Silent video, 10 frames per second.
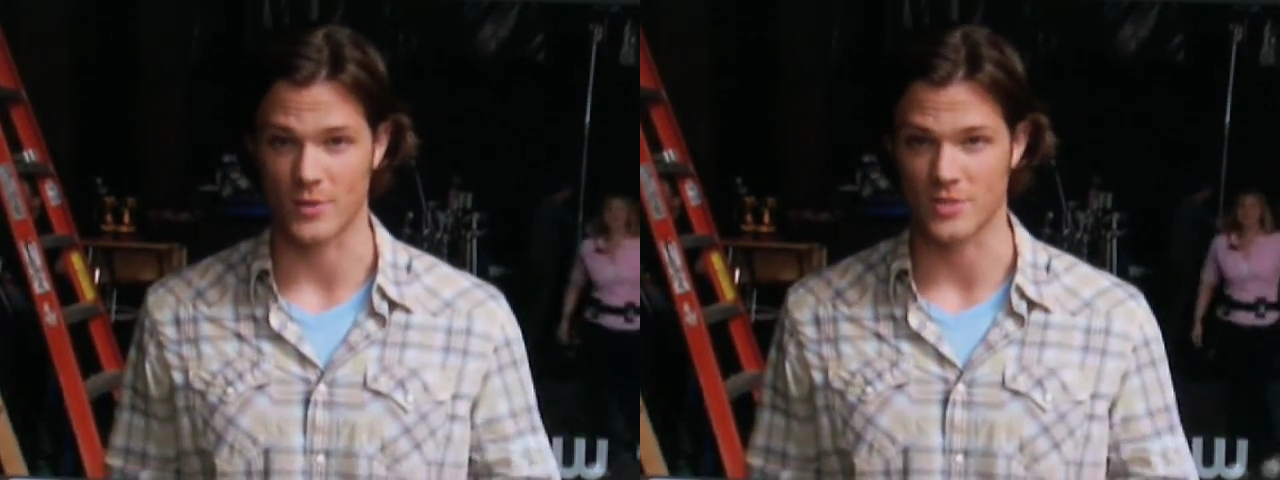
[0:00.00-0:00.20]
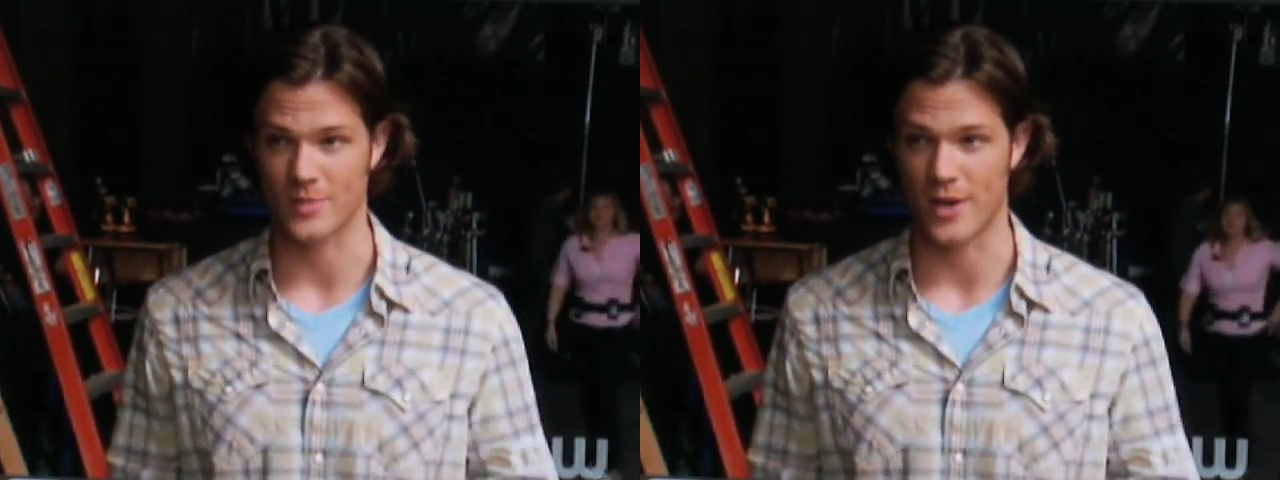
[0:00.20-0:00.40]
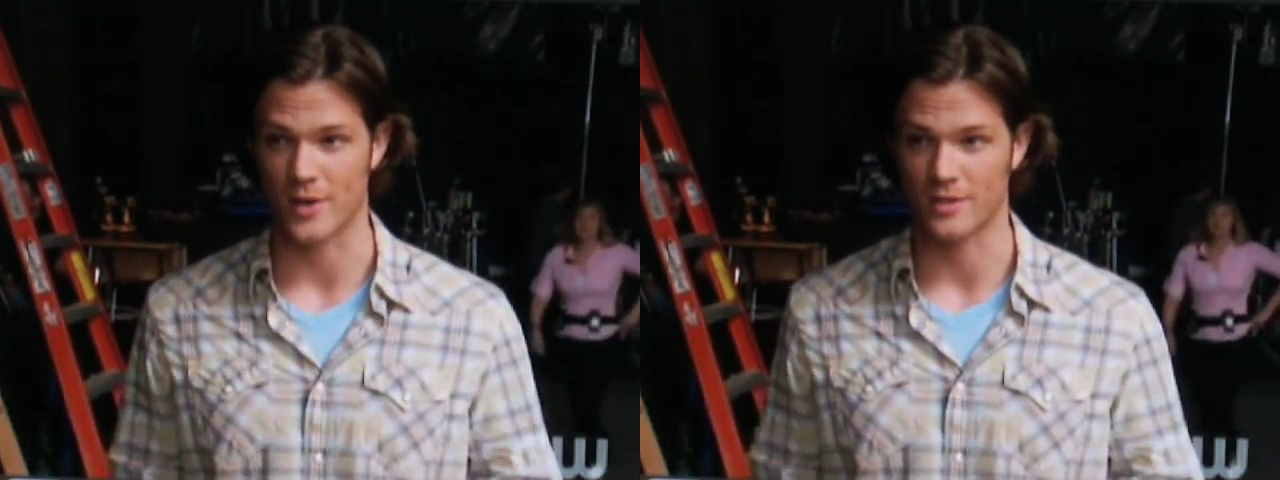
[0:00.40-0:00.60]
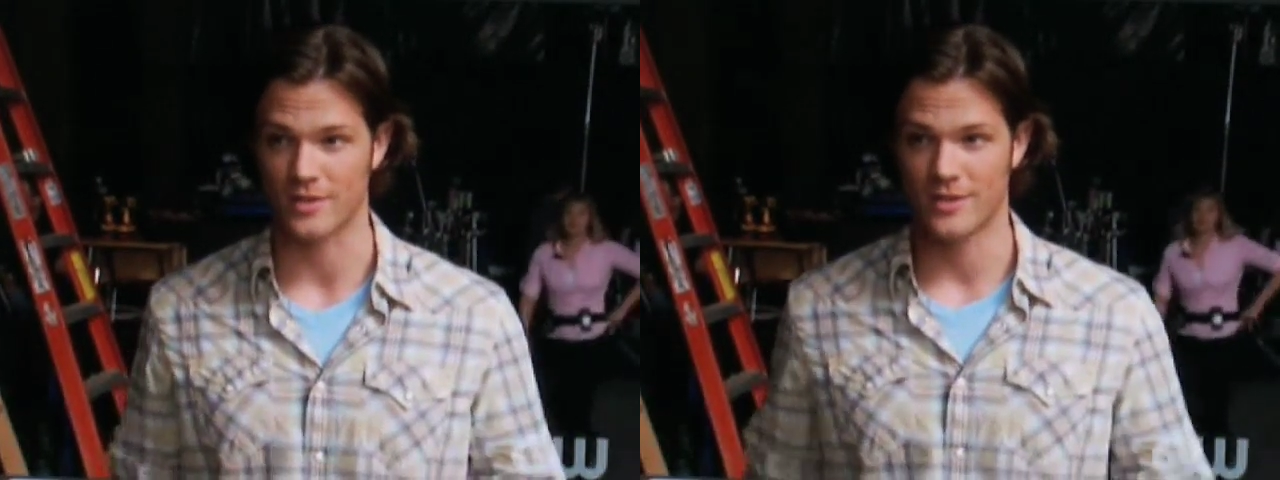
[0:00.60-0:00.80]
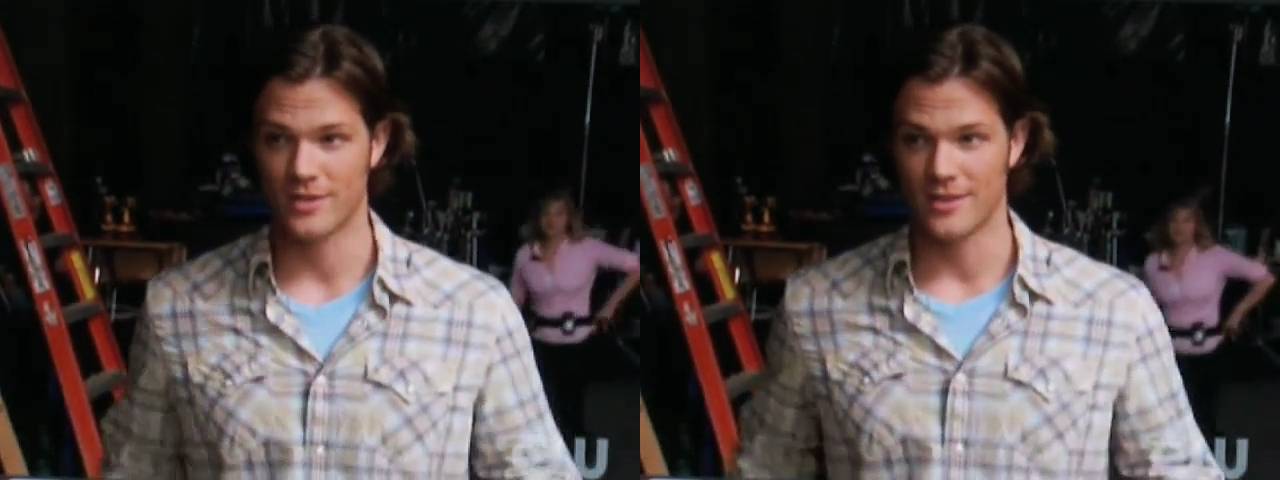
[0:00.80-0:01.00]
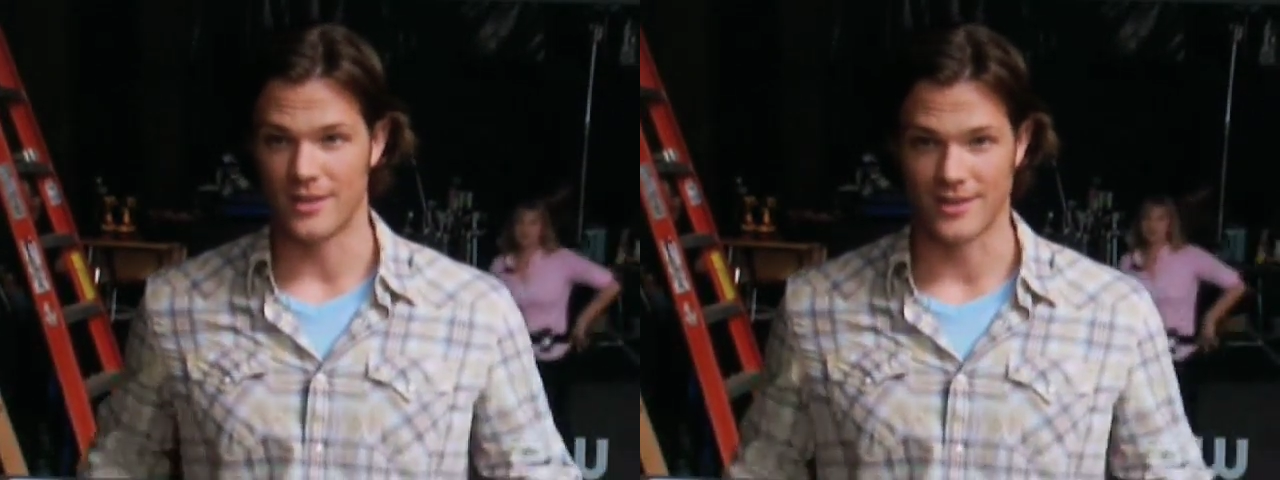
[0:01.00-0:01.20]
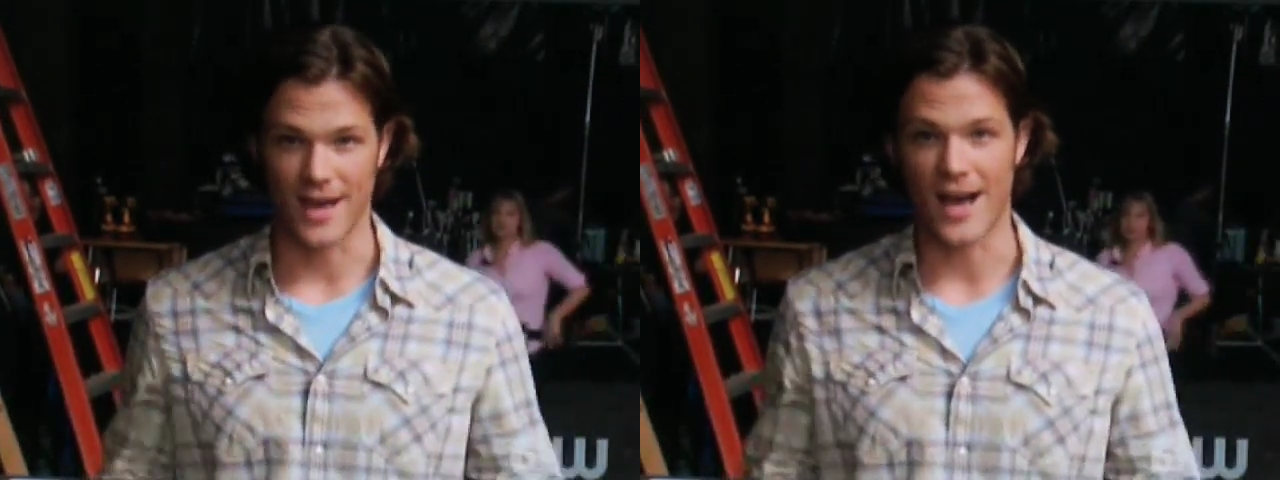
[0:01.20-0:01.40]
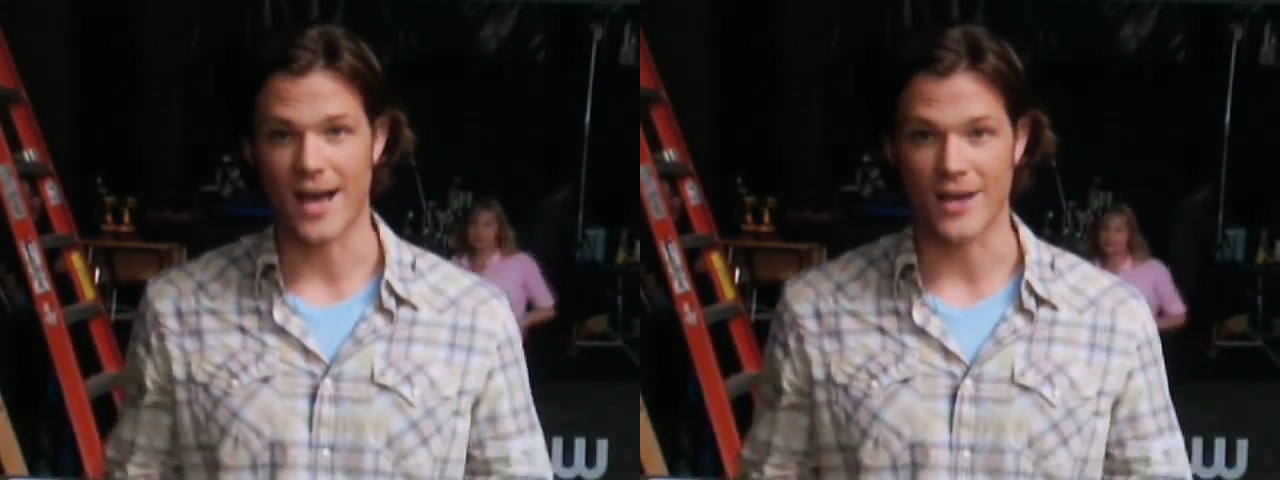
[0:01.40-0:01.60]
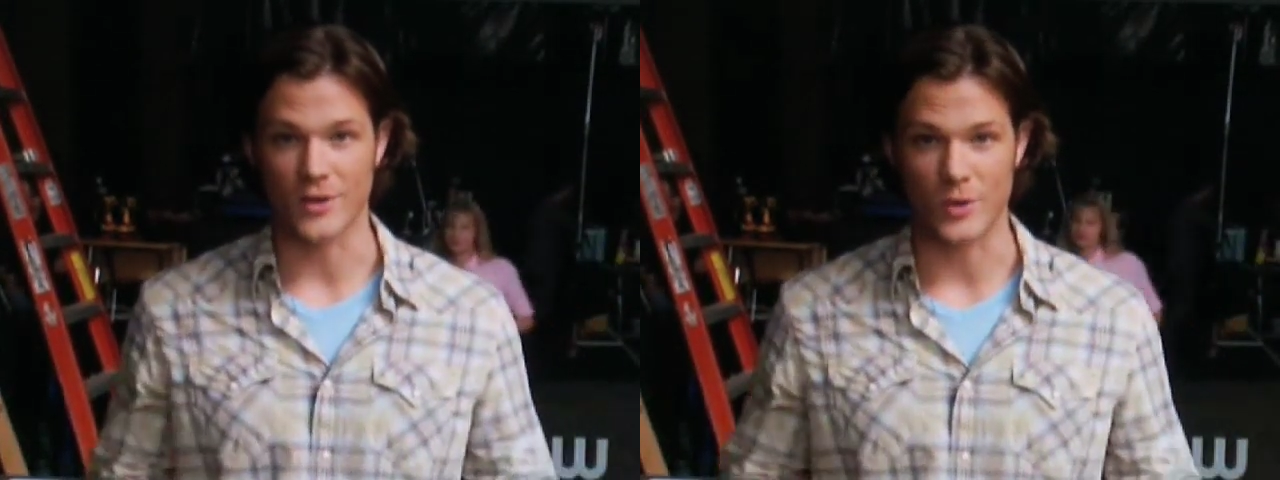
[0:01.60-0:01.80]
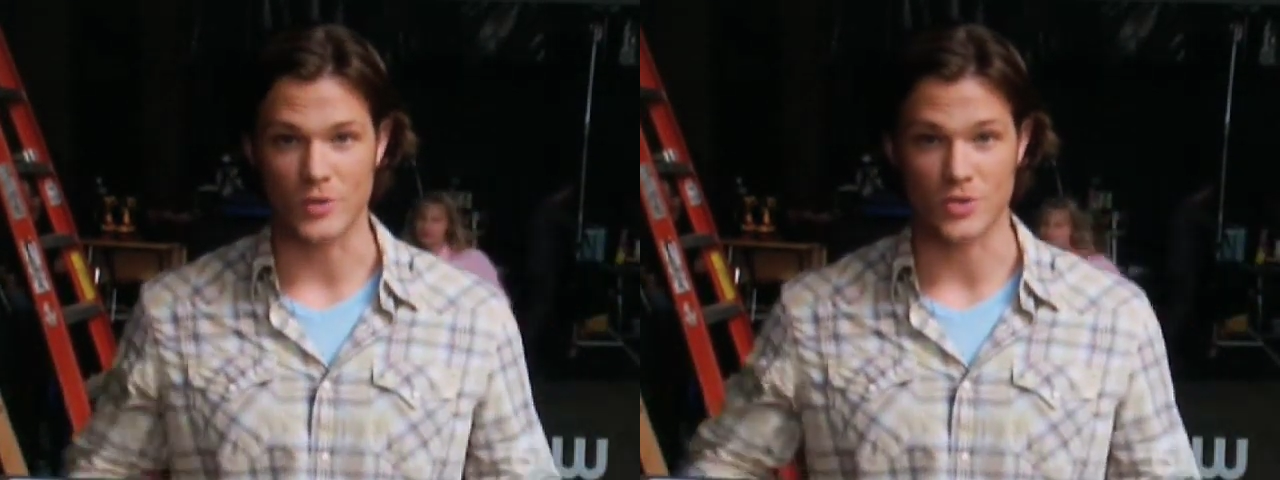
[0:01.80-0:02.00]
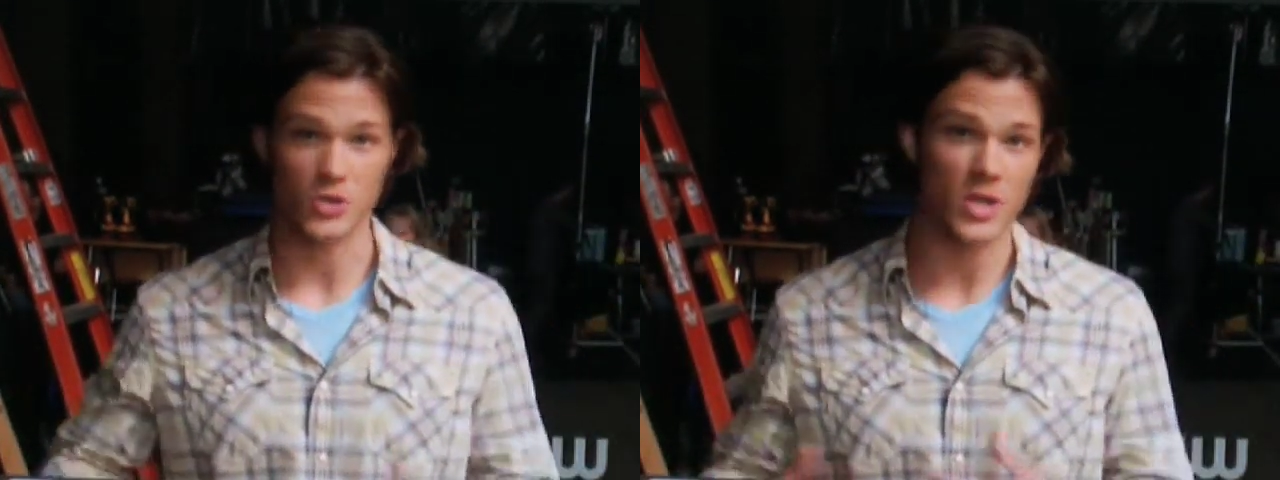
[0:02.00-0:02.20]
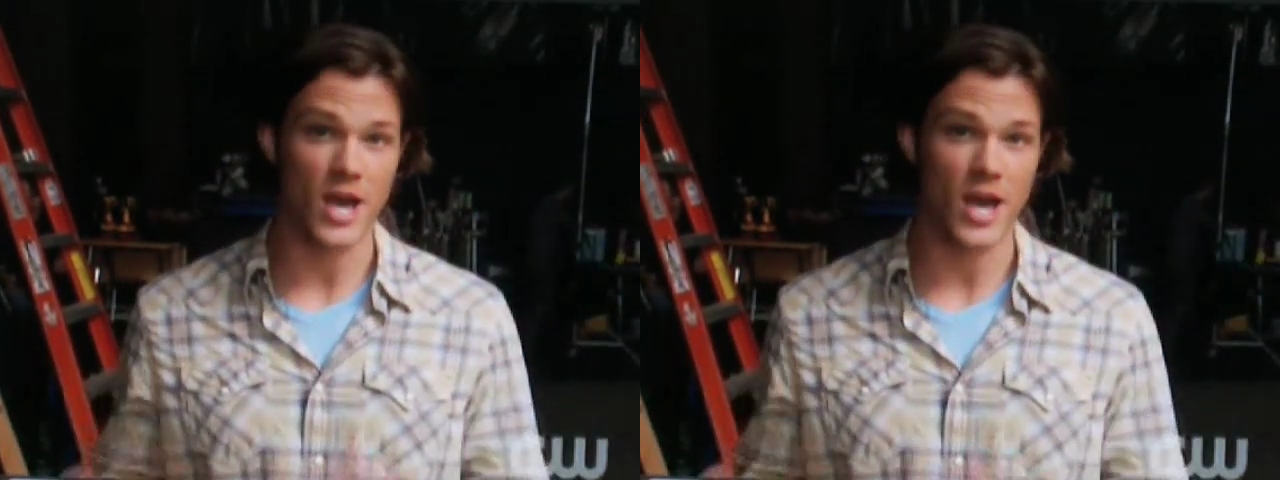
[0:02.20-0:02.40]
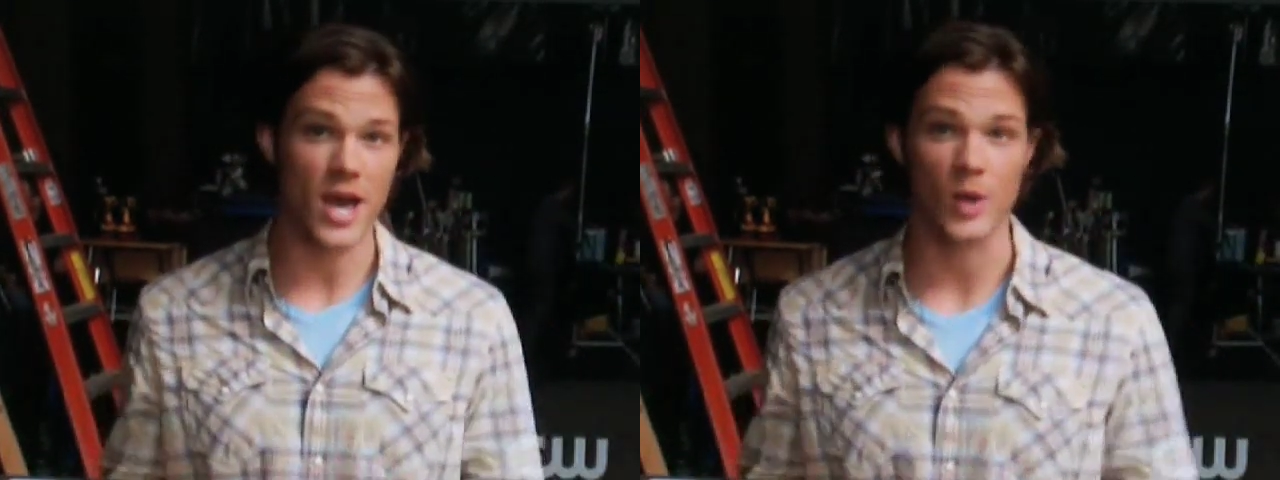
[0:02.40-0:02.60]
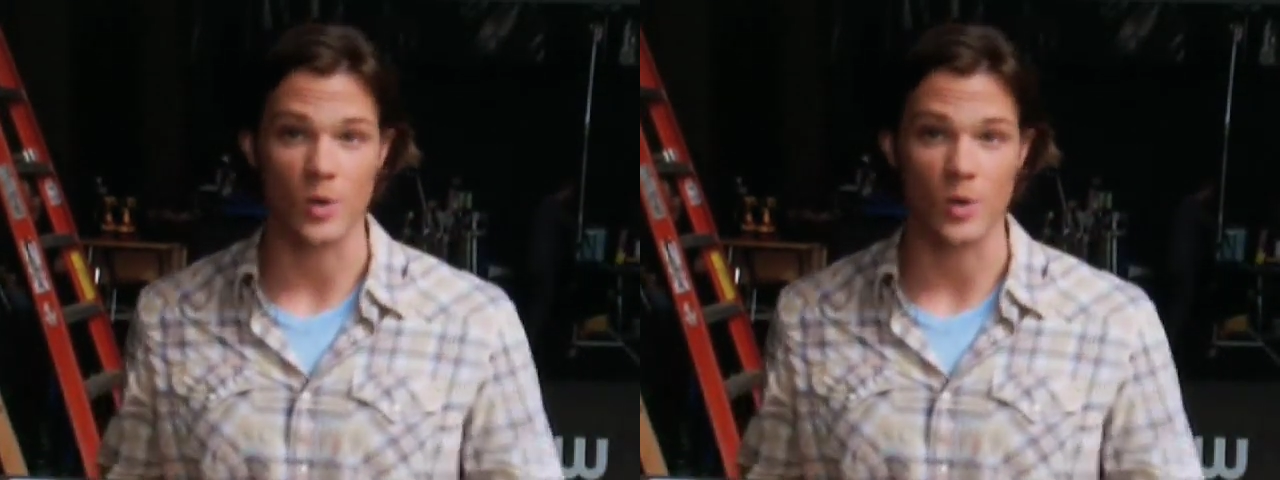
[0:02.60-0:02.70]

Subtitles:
It was about a guy who is a shadow,